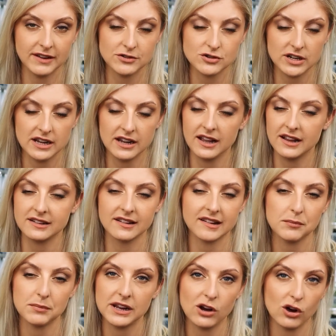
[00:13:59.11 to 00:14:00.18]
Literally, it
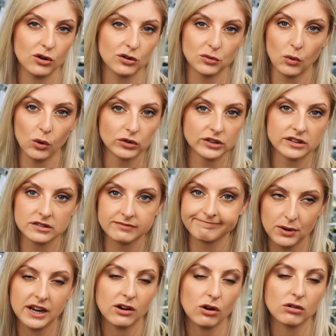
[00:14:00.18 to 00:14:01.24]
simply got underwatered,
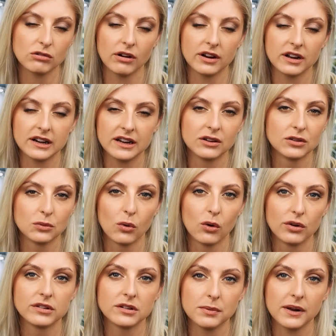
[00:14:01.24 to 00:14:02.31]
but it got chronically
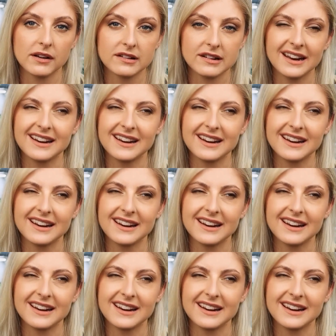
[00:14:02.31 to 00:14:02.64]
underwatered, to be honest.